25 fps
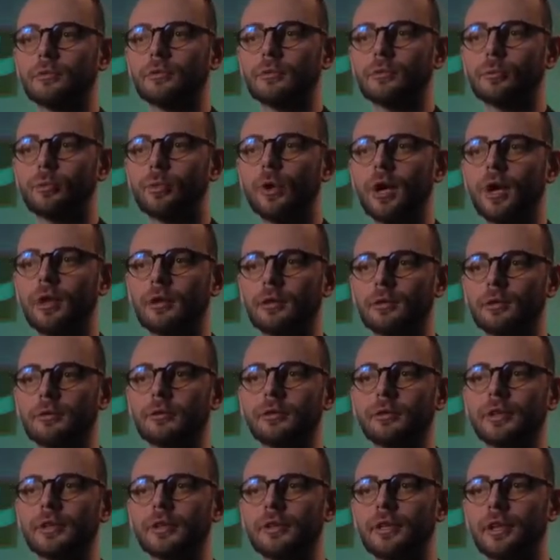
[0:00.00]
while
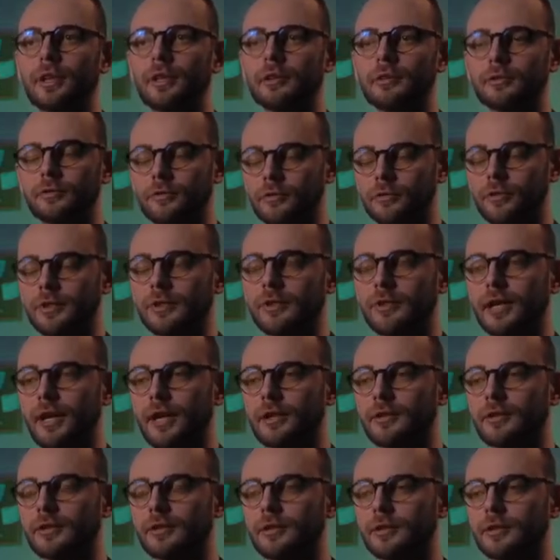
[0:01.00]
during
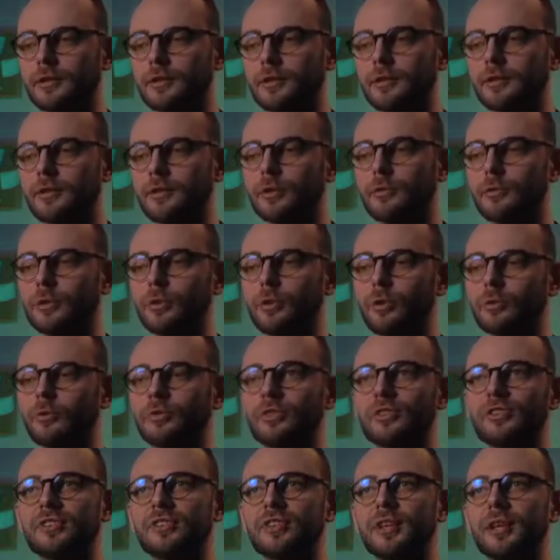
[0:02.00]
that we
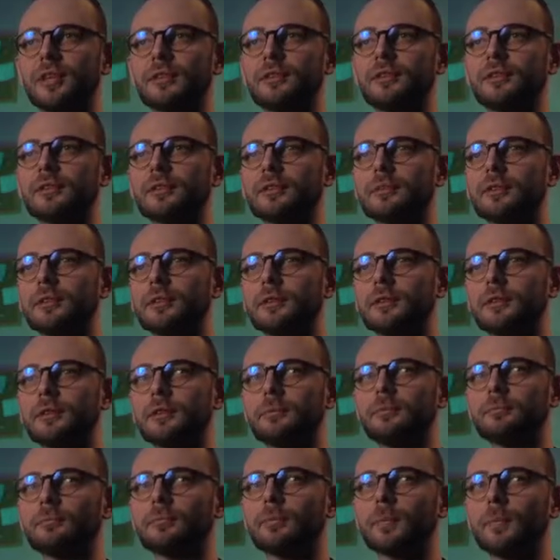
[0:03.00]
noticed that
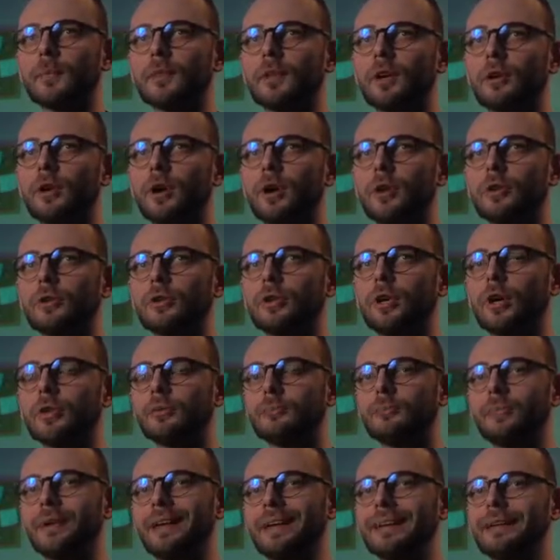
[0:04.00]
there are
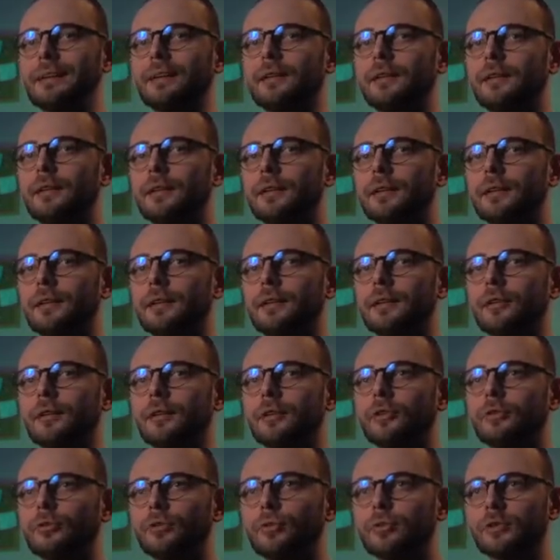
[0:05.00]
not many
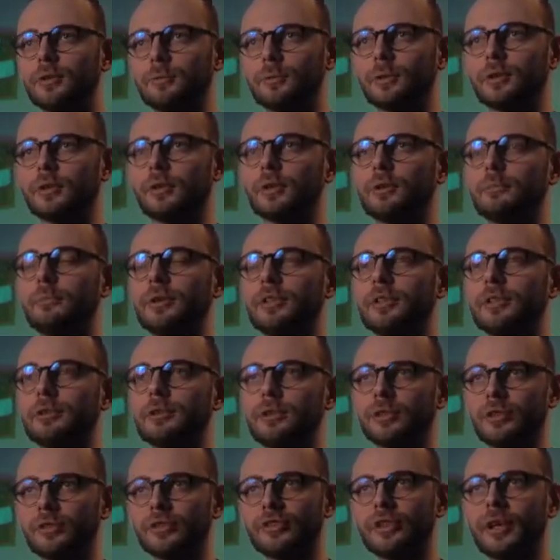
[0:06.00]
suitable
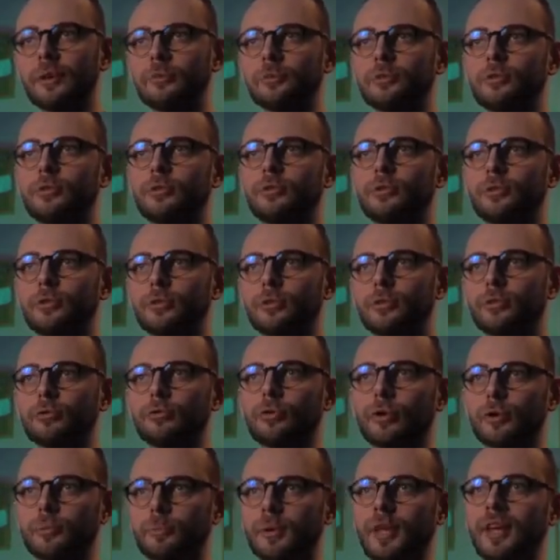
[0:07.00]
material substitutes
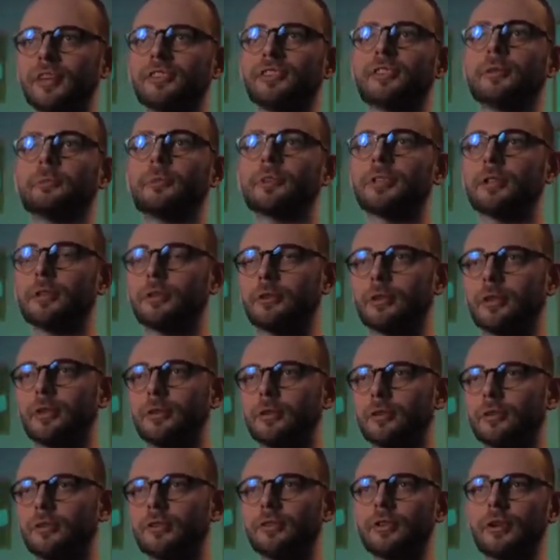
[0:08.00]
for plastic
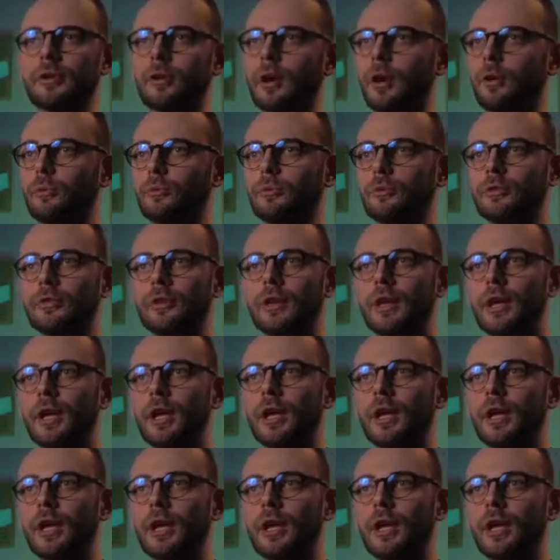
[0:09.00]
materials around.